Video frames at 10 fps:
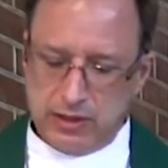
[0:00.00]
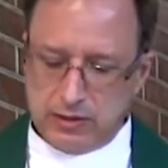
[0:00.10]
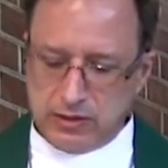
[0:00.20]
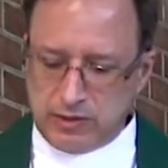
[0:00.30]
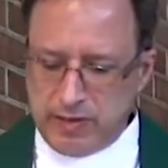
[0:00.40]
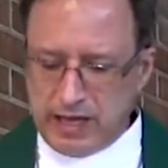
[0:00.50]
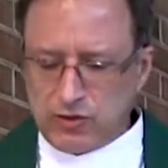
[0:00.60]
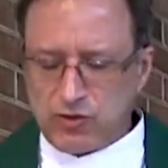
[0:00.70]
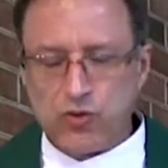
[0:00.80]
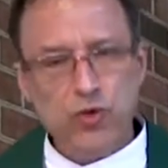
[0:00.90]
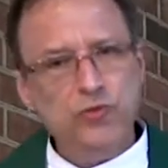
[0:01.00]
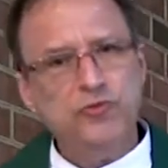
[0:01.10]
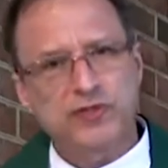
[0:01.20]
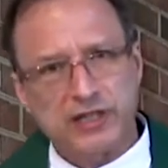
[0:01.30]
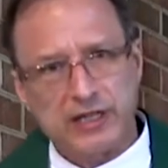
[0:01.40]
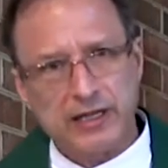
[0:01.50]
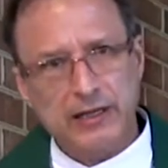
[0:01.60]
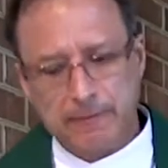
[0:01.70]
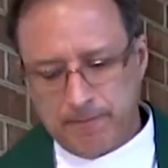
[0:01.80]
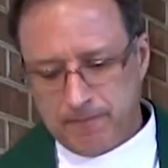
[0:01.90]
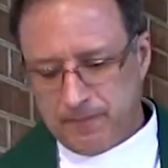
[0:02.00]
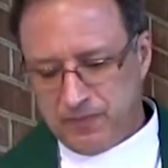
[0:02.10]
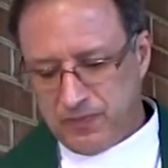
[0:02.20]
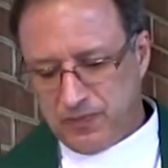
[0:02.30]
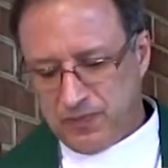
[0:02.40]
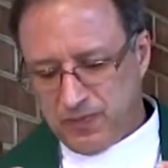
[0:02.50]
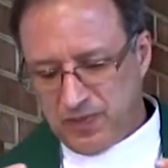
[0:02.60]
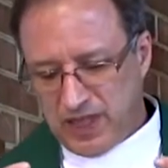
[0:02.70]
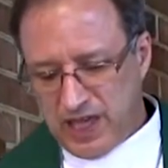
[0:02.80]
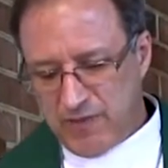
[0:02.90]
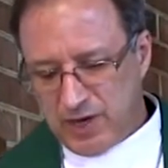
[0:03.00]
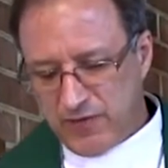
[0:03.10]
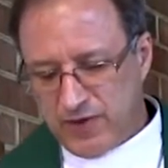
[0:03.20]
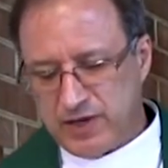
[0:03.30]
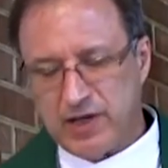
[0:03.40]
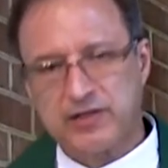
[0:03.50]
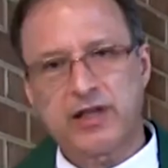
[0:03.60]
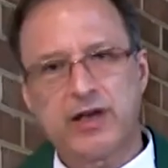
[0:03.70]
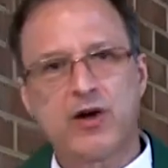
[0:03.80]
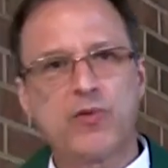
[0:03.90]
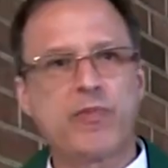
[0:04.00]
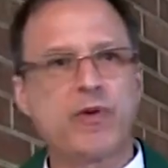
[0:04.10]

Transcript: to speak truthfully, even if it doesn't help